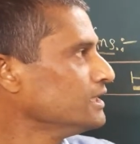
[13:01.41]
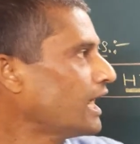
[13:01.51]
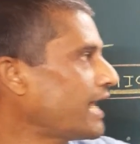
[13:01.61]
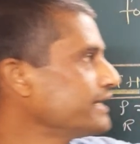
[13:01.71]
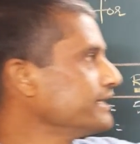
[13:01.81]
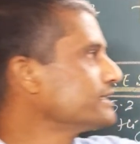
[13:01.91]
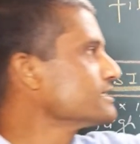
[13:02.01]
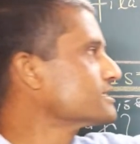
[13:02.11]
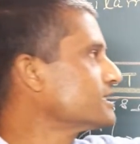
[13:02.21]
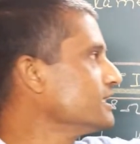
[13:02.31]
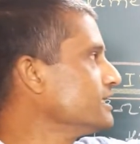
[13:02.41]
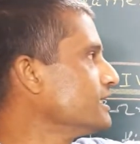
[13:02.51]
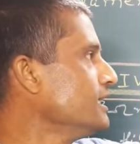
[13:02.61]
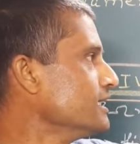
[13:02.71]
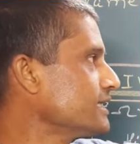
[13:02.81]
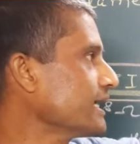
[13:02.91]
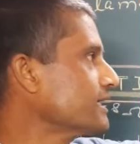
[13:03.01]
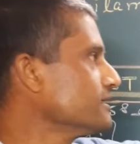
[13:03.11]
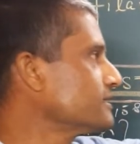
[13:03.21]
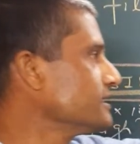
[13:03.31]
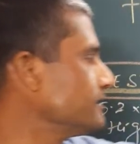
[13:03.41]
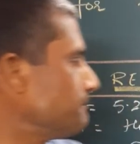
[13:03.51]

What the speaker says: And it is taken thin